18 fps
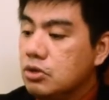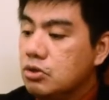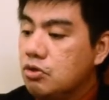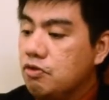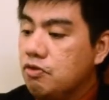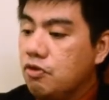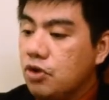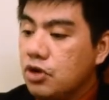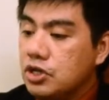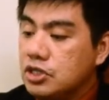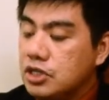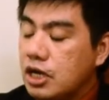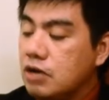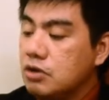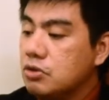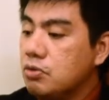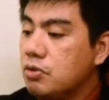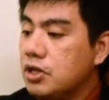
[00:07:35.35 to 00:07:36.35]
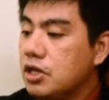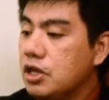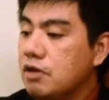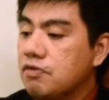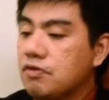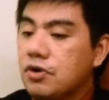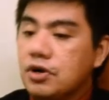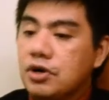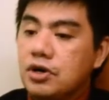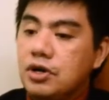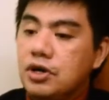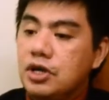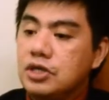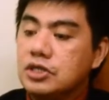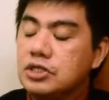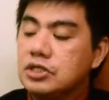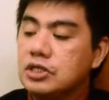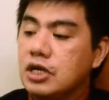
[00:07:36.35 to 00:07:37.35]
to voice out whatever
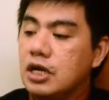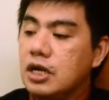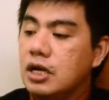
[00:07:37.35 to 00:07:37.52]
his